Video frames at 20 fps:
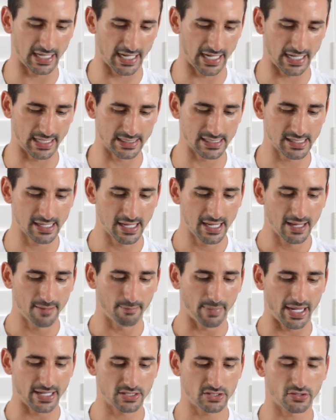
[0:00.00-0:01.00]
and
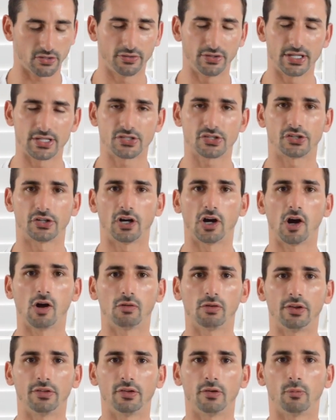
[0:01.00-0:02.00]
based on this
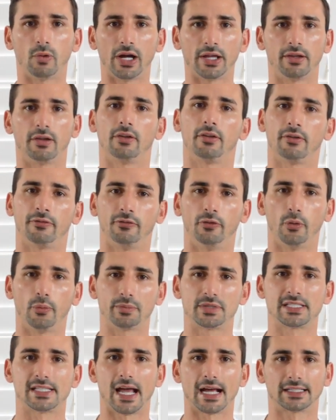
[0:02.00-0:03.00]
trial and the way that the
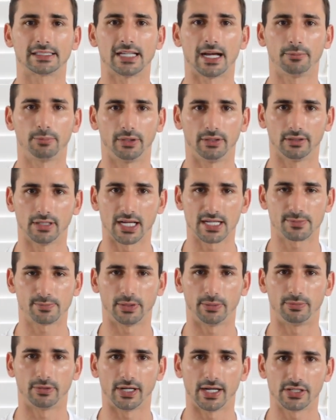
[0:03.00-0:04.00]
form stacked up in the last
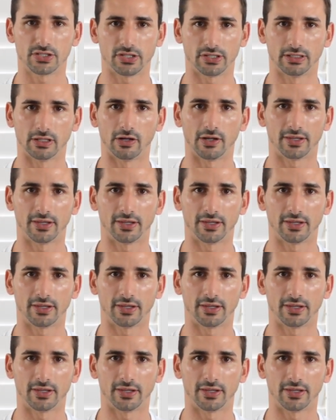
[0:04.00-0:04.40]
preparation,